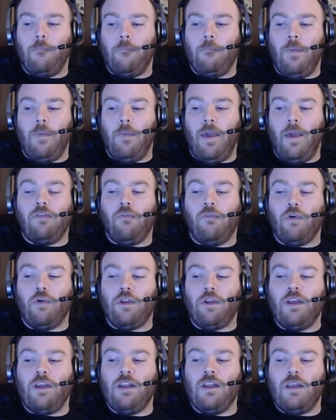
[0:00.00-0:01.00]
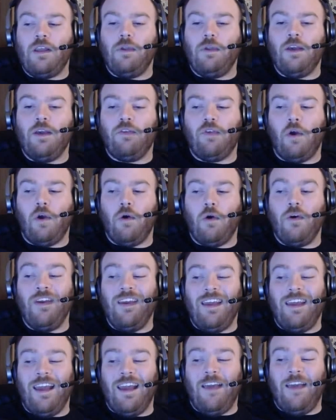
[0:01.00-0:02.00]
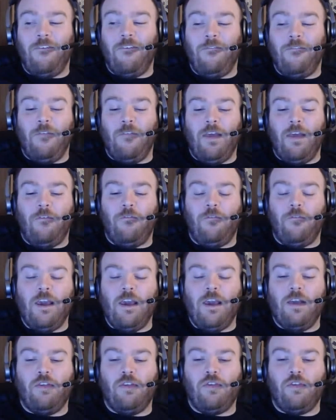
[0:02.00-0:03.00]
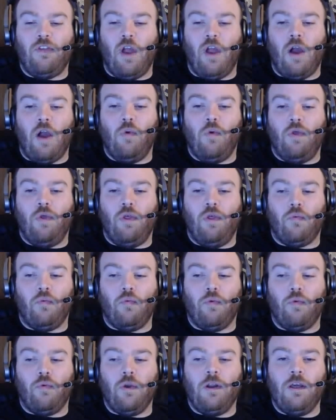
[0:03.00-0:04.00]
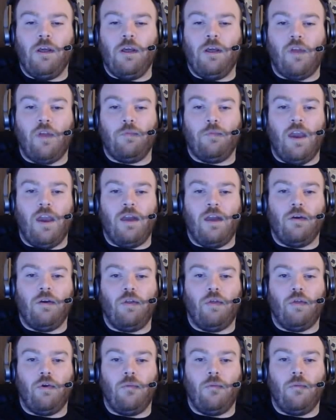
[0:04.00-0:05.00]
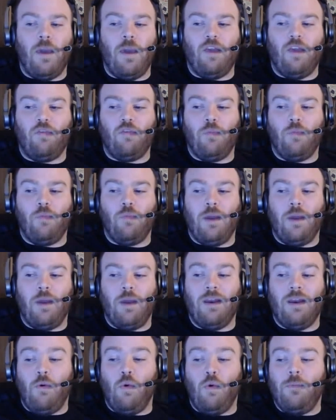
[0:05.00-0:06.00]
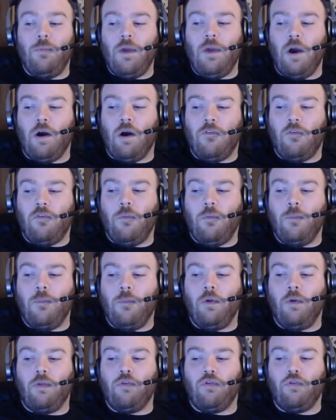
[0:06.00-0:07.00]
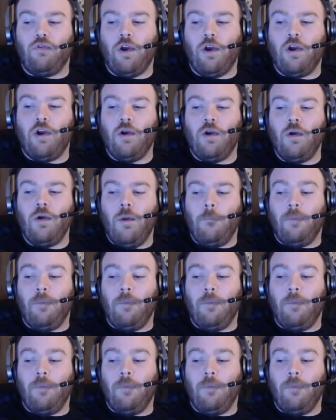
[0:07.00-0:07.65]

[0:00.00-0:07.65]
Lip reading: And it's a 14-team league, so if he is stuck with a really substandard third baseman, it would be hard for me to pull the trigger.